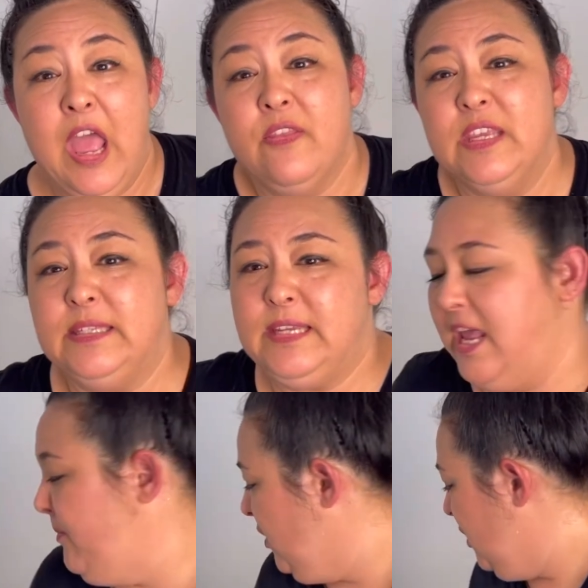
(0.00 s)
This
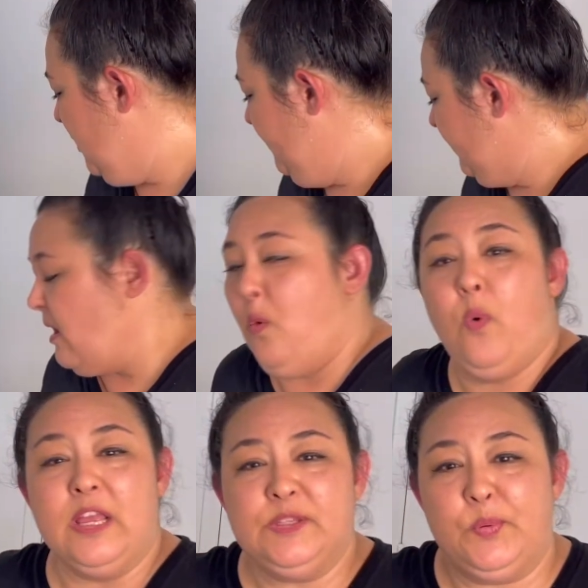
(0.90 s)
table
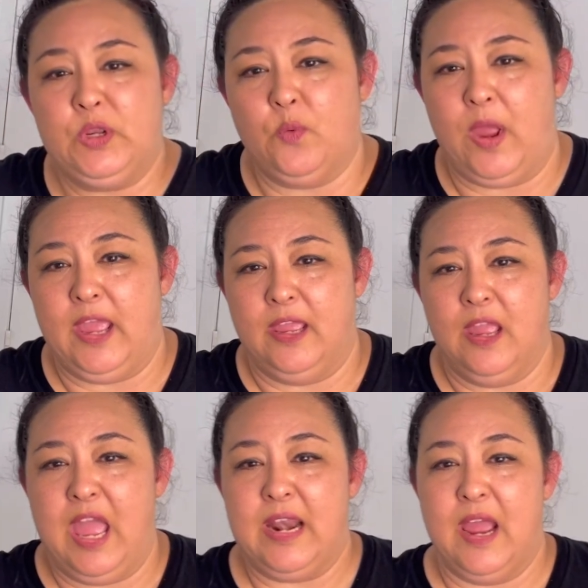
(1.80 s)
was put away,
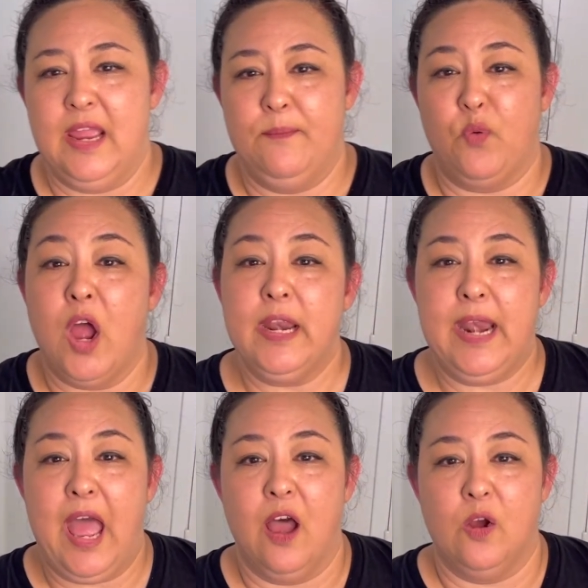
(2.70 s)
and I brought it
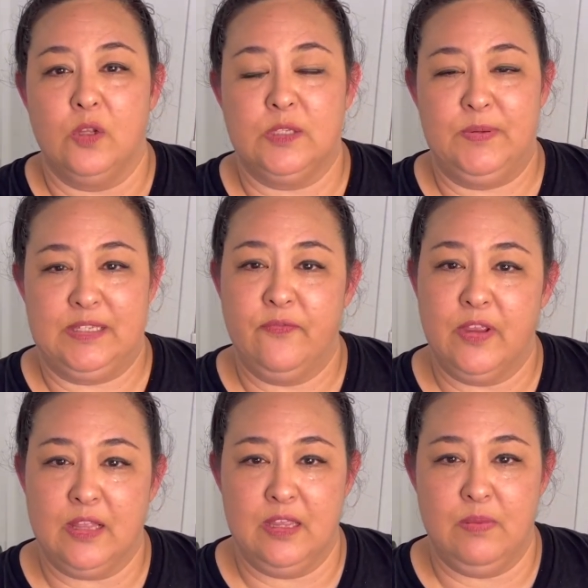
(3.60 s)
out
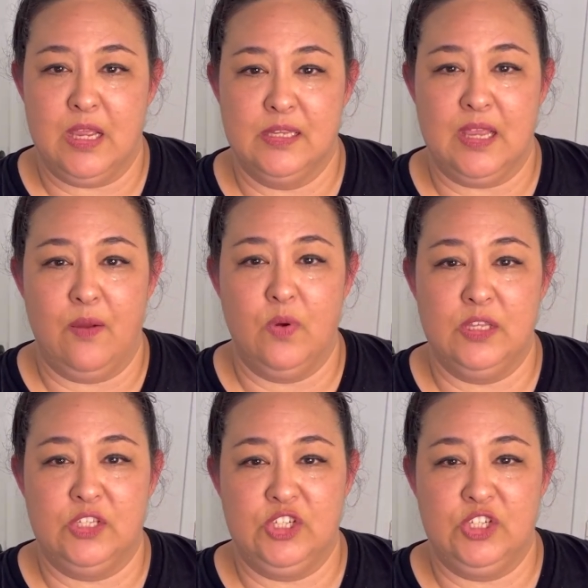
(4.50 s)
specifically because I was